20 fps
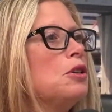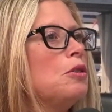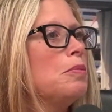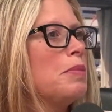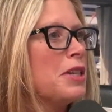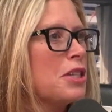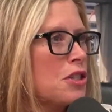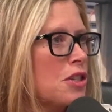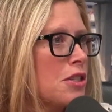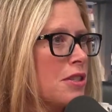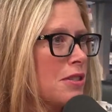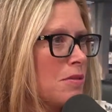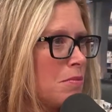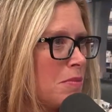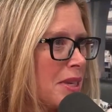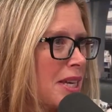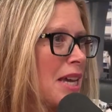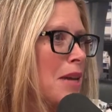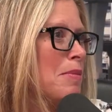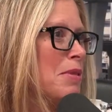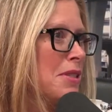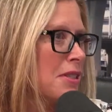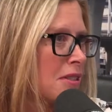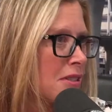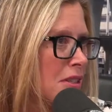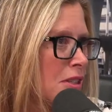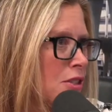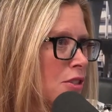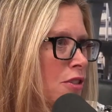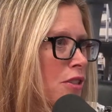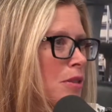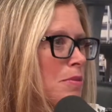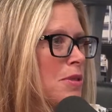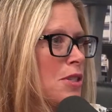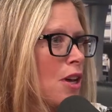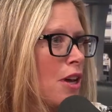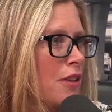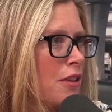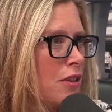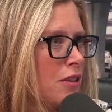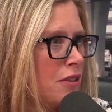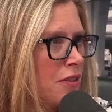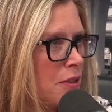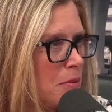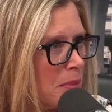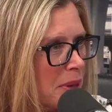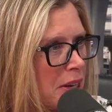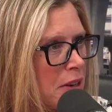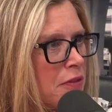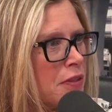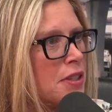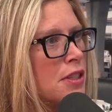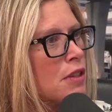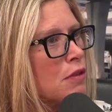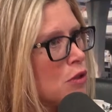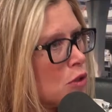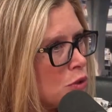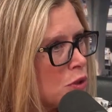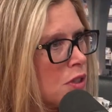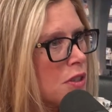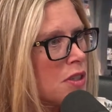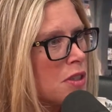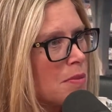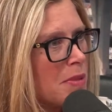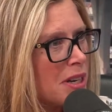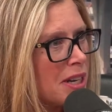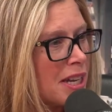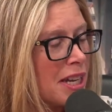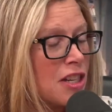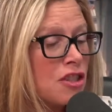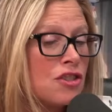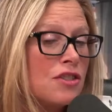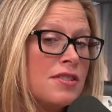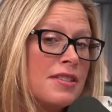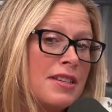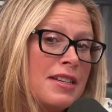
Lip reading: patients became addicted to them, saw the benefits of using these medications.